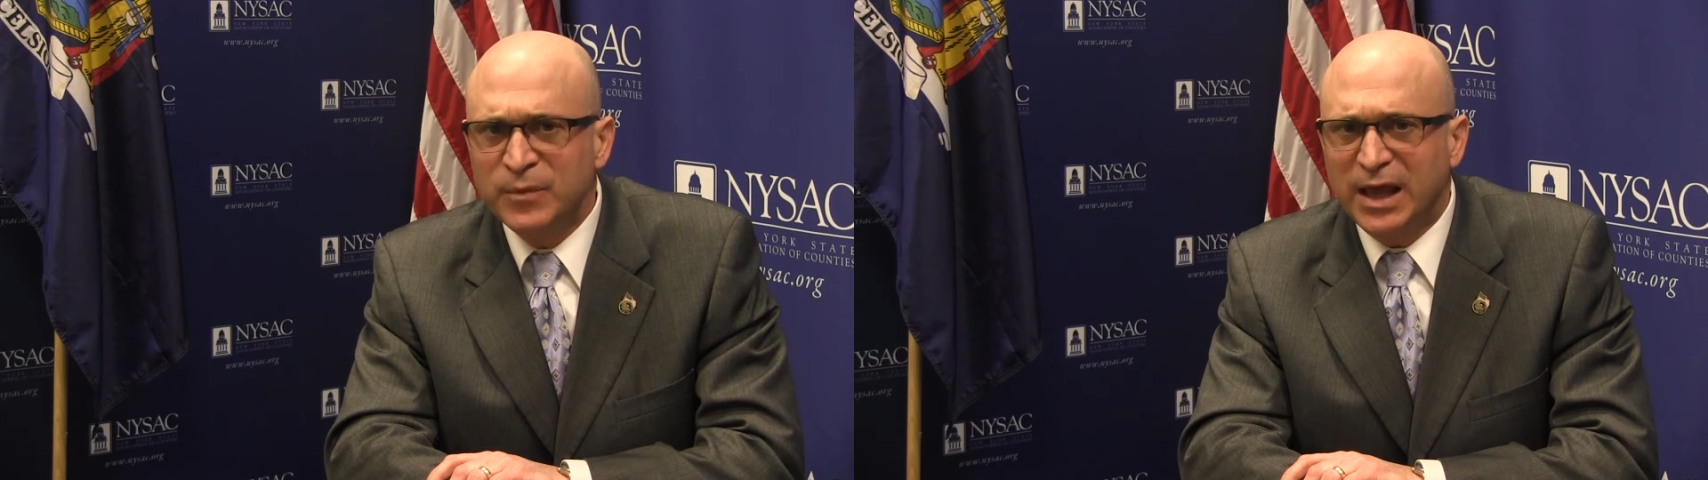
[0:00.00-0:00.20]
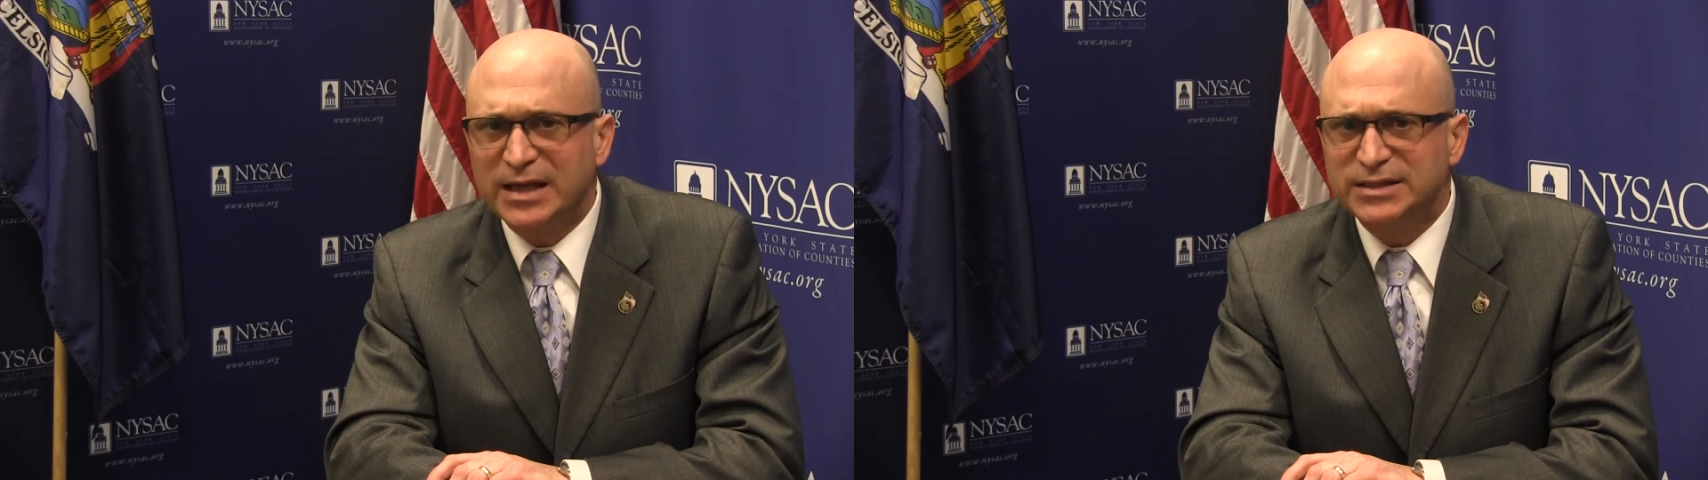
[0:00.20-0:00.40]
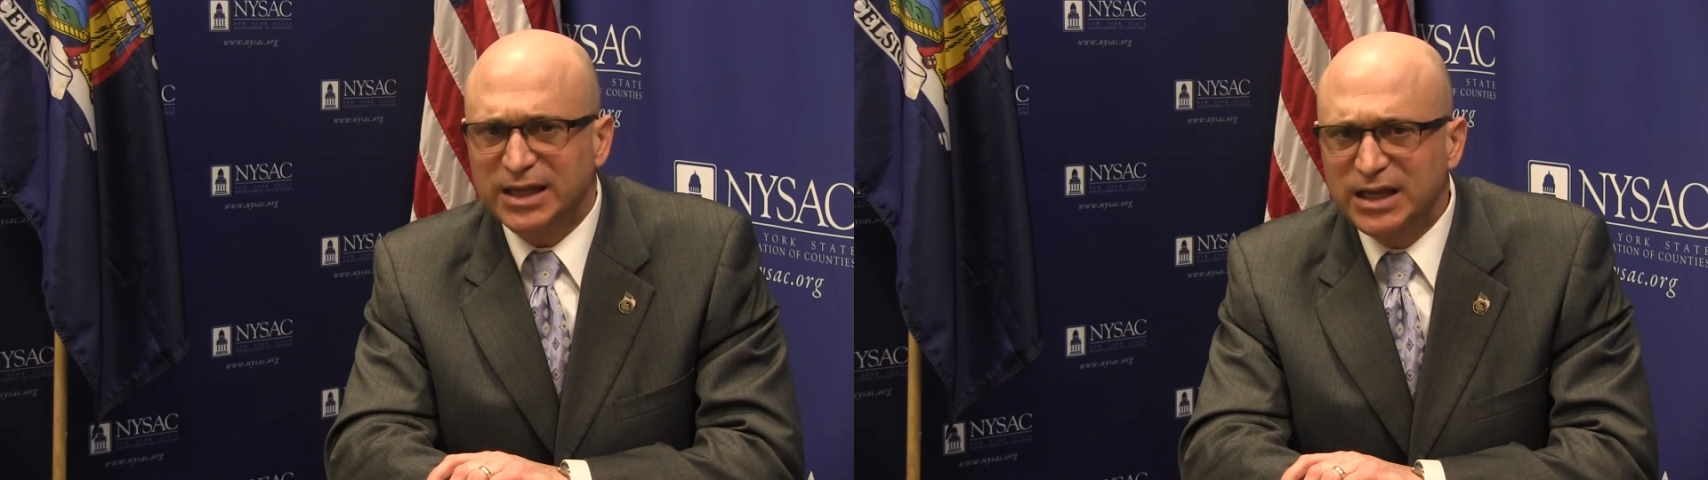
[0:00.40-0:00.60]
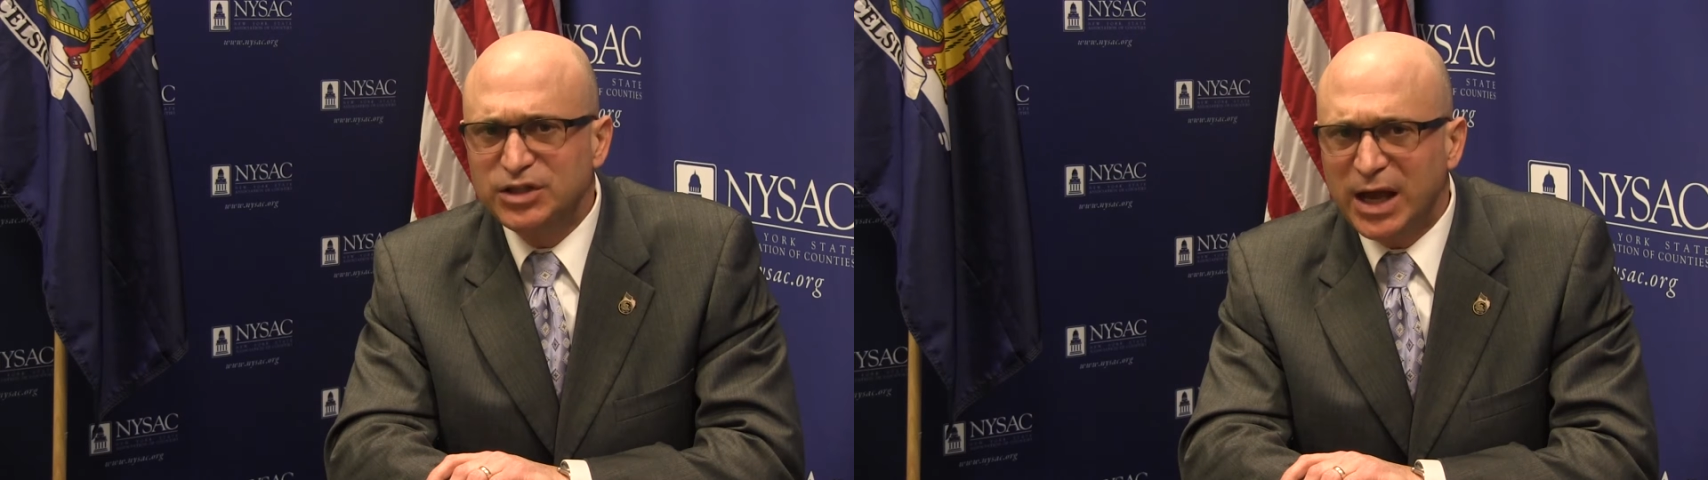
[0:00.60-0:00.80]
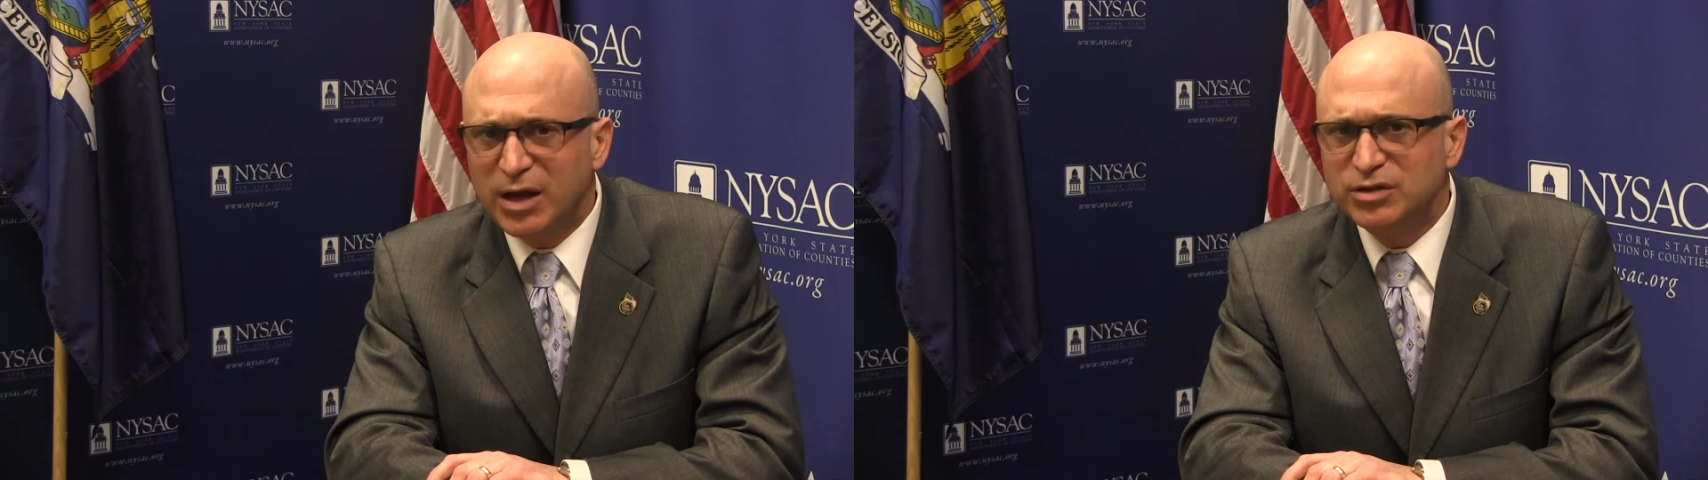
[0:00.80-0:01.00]
as
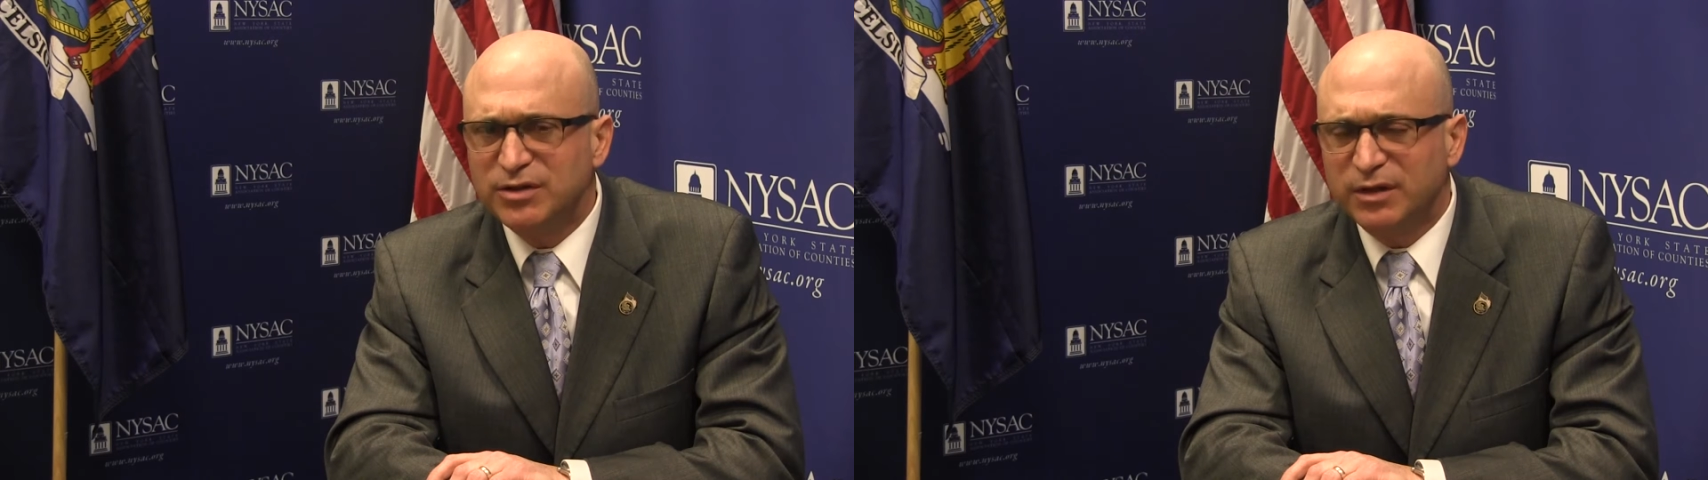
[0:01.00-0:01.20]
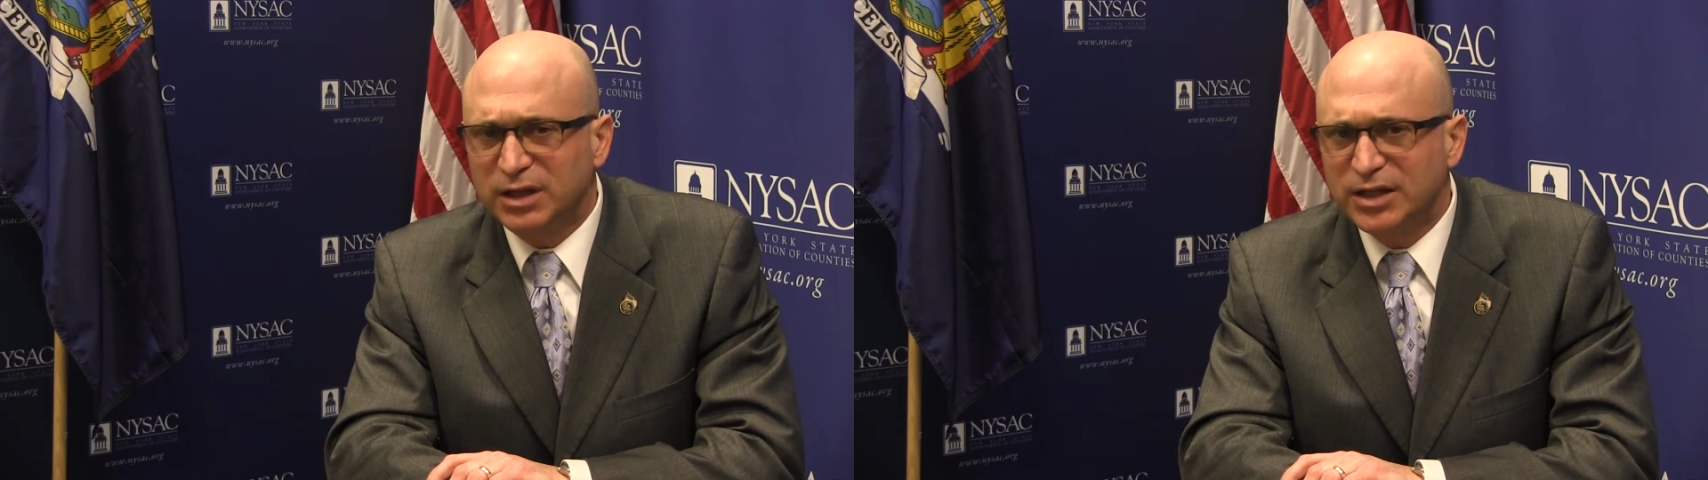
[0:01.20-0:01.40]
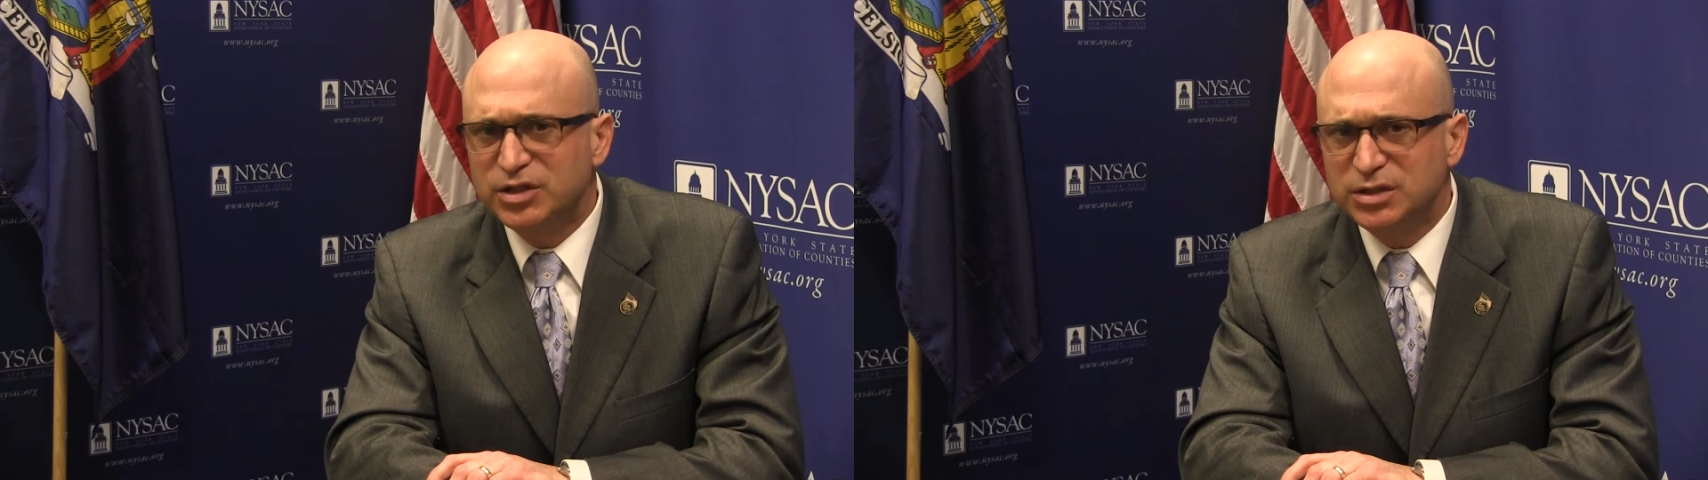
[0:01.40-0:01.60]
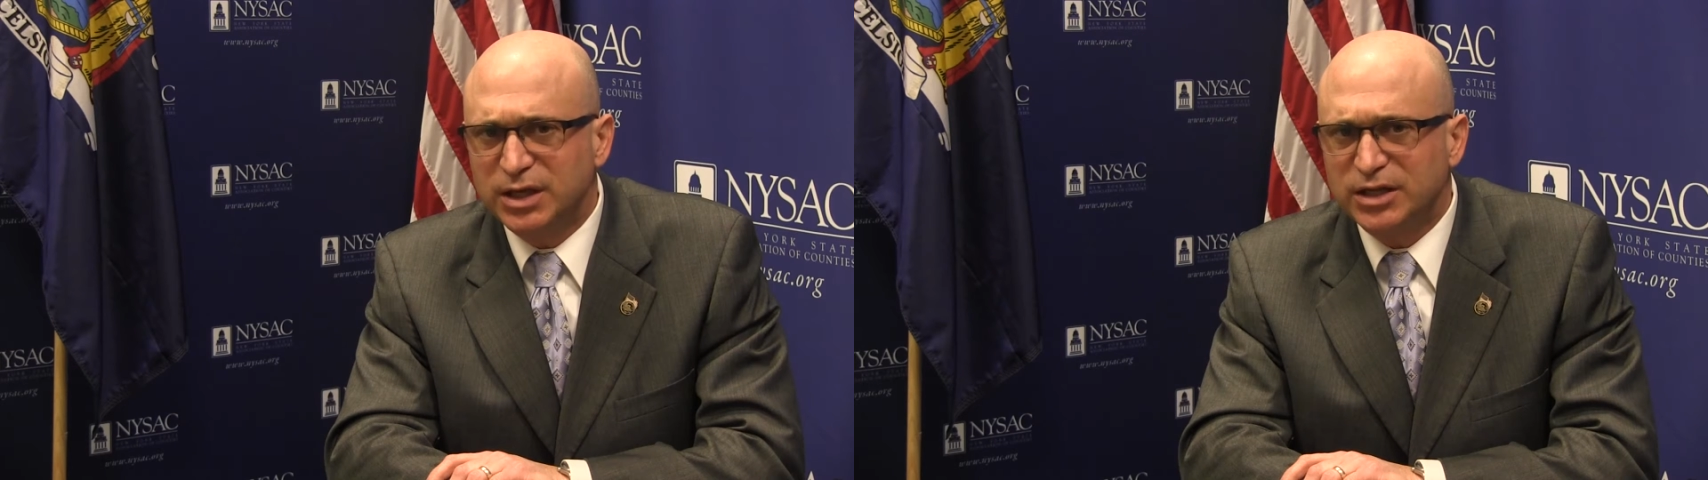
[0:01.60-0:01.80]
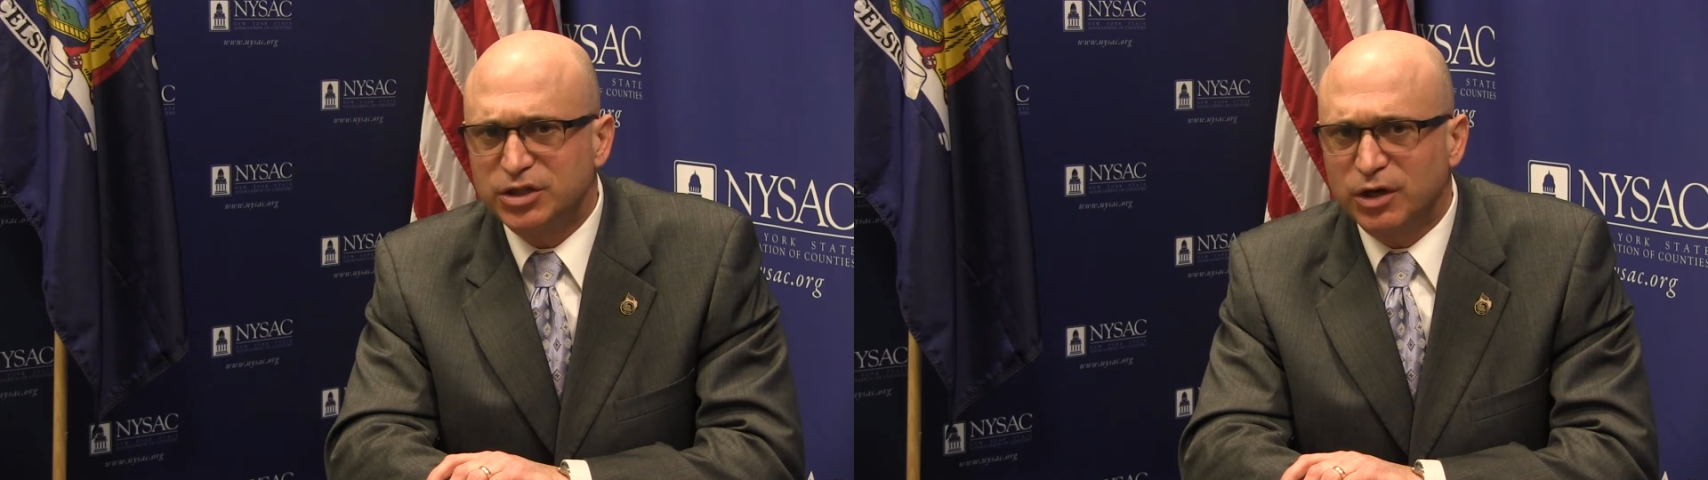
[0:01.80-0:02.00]
each house of the
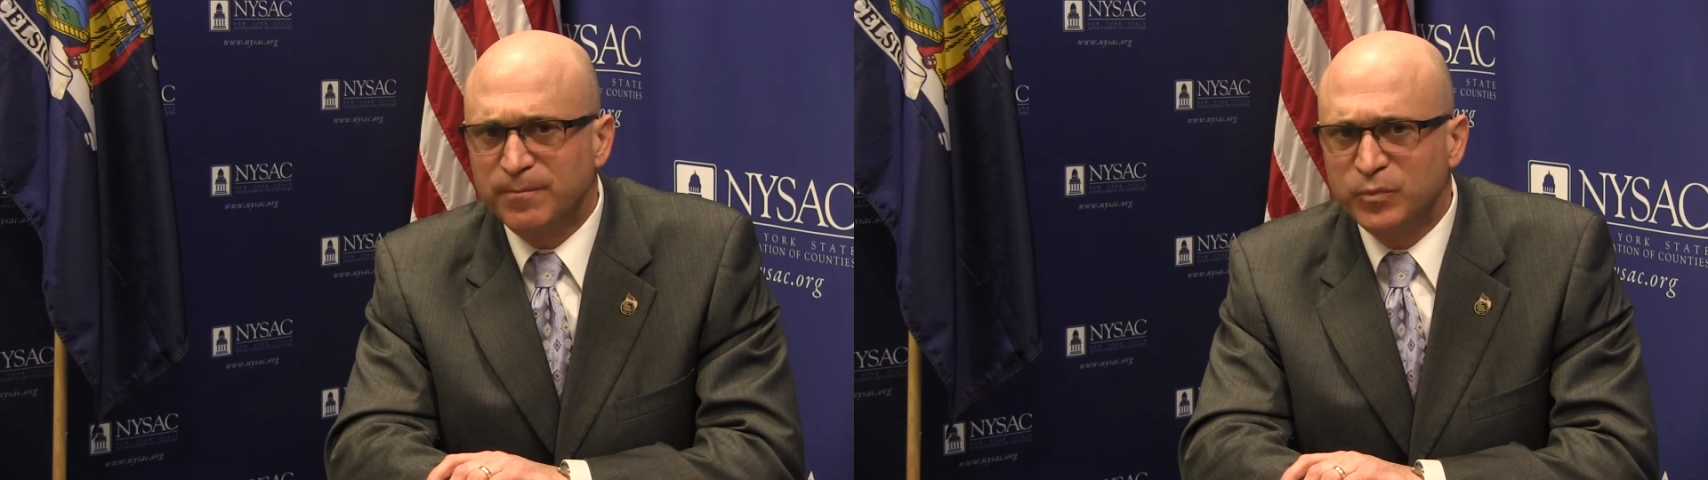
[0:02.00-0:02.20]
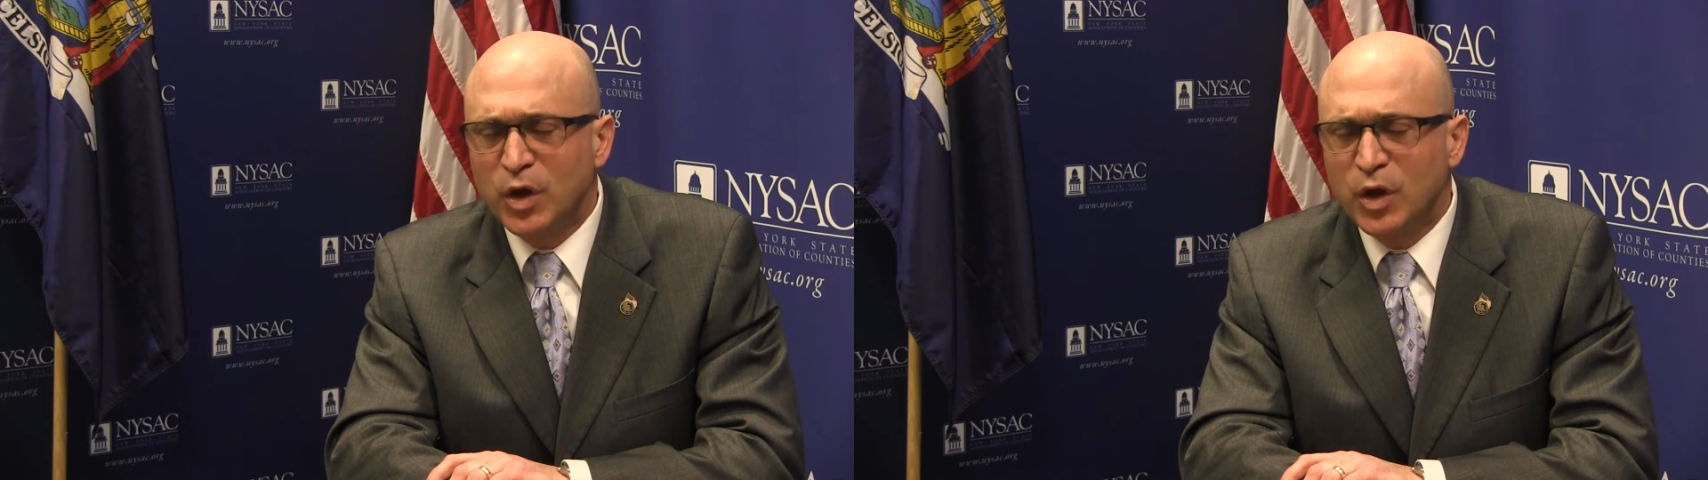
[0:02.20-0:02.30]
legislature